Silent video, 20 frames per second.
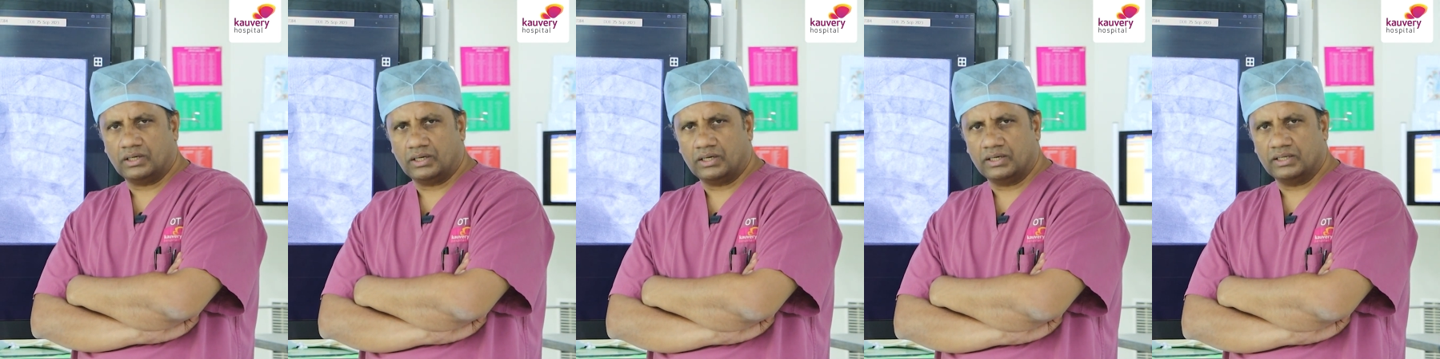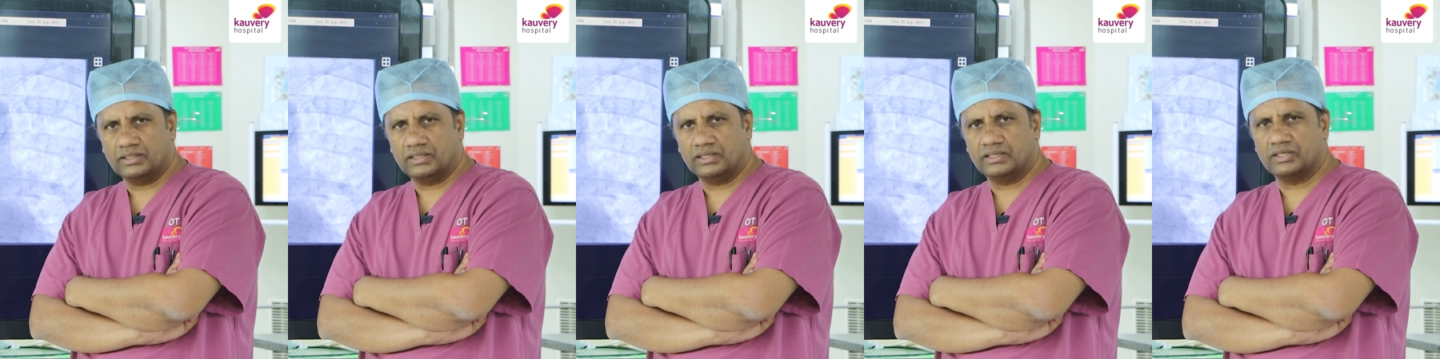
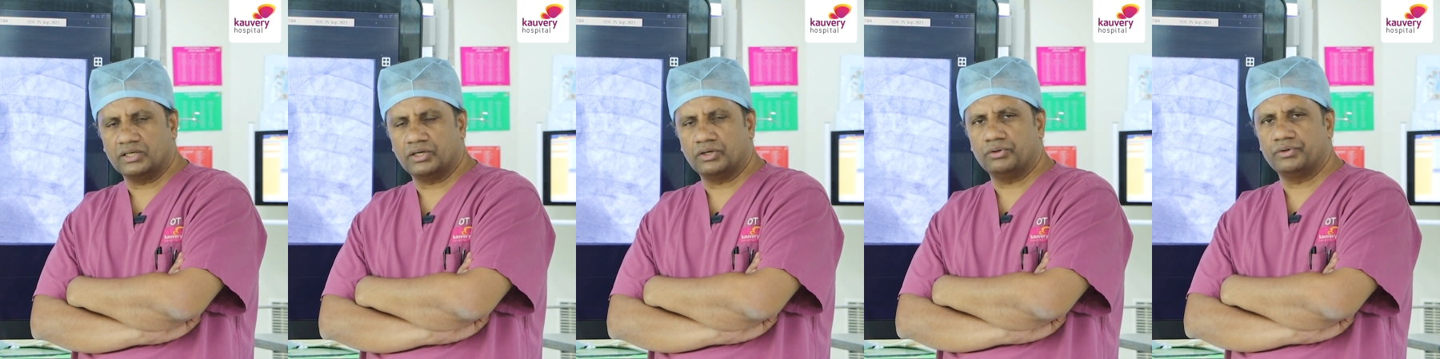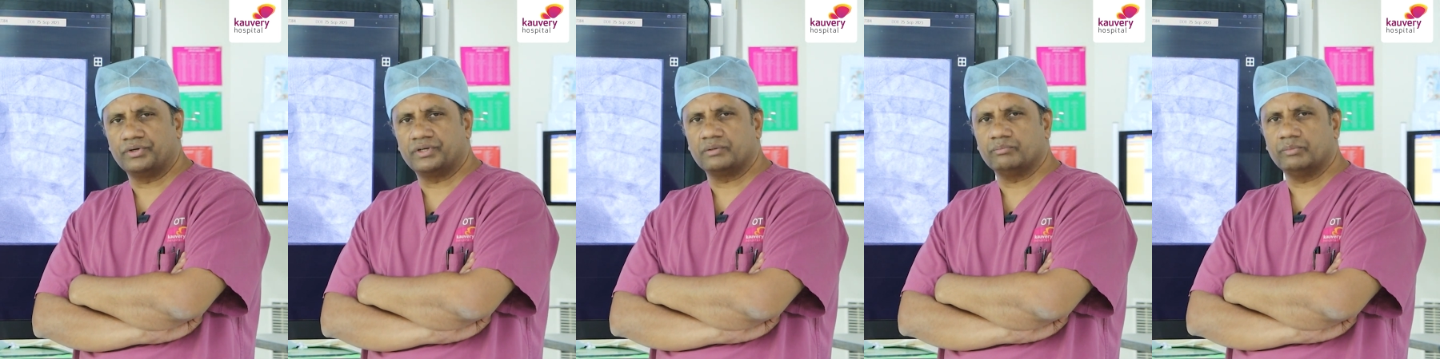another
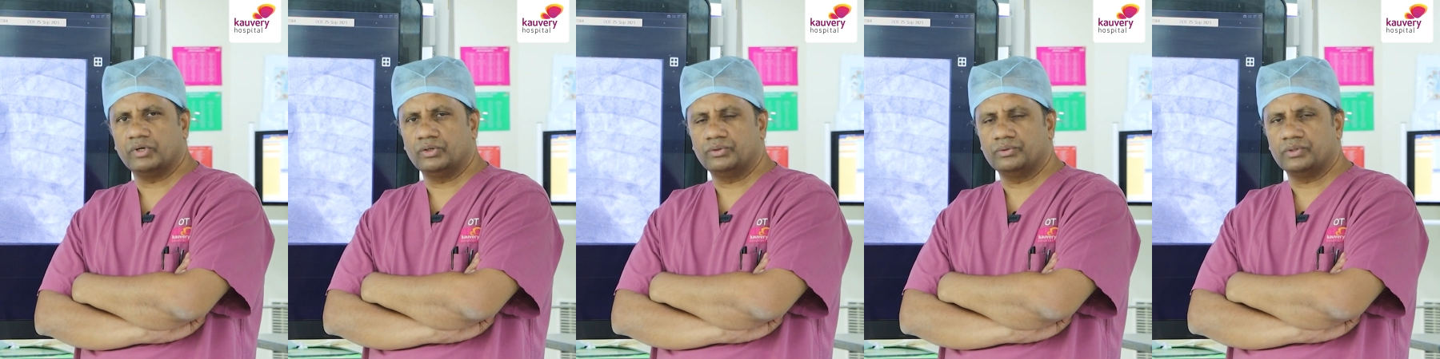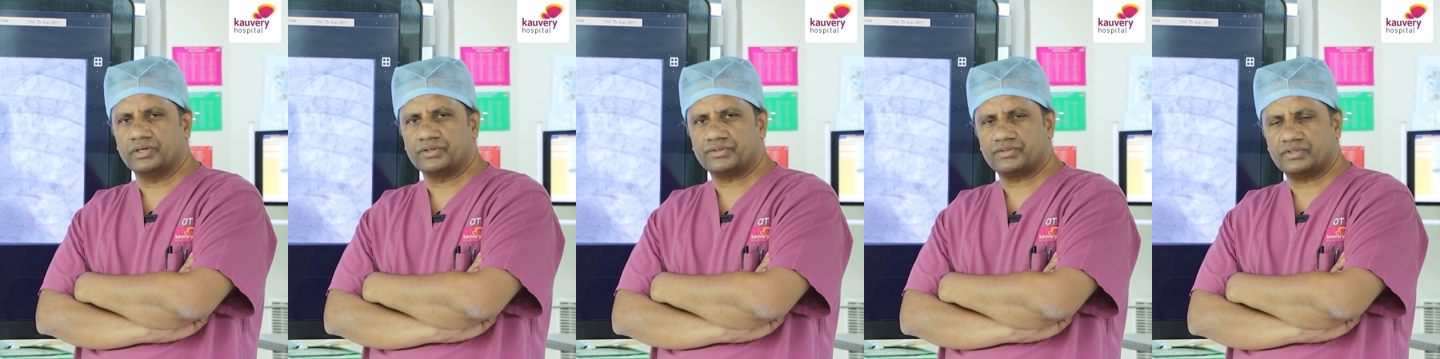regulating
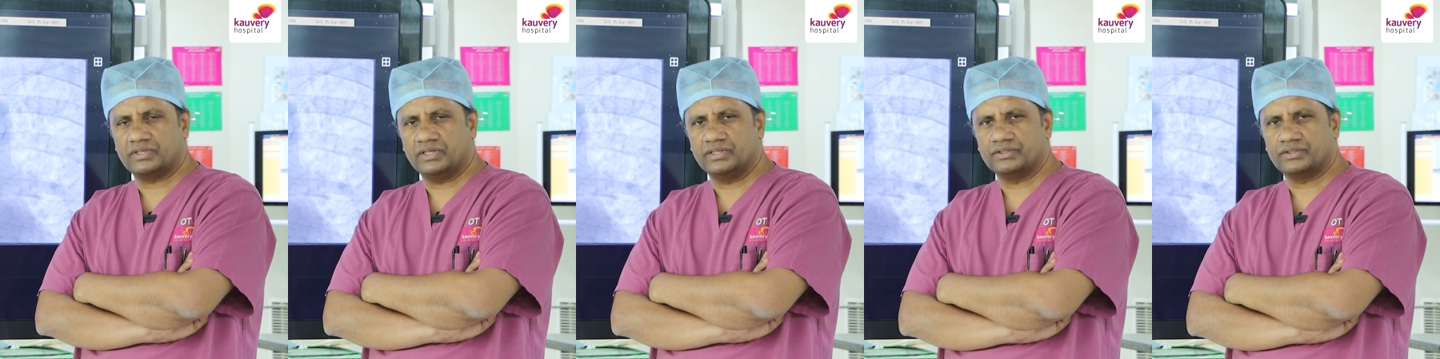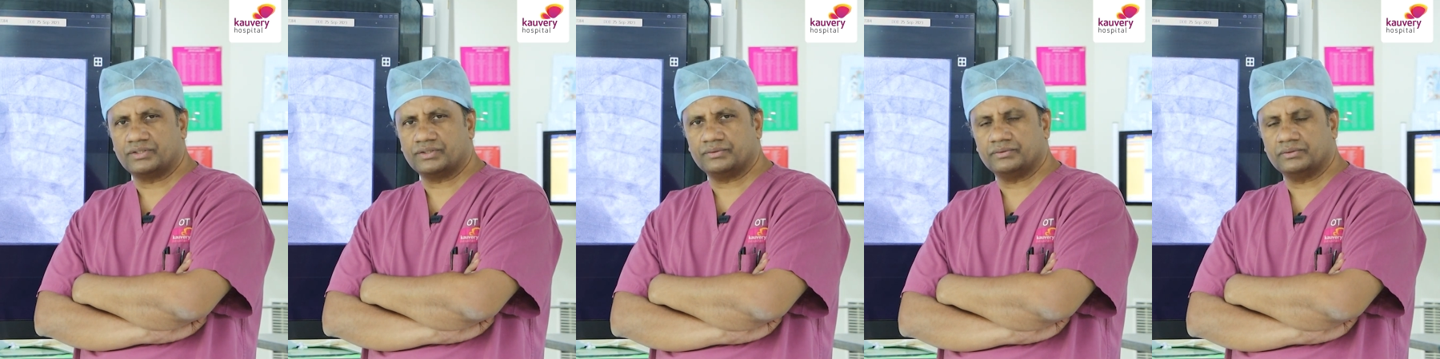balloon or
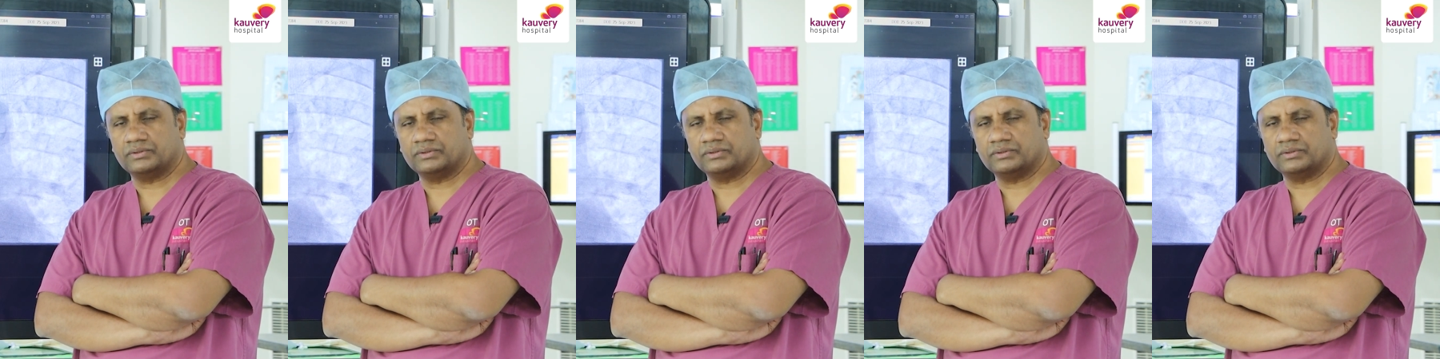stent.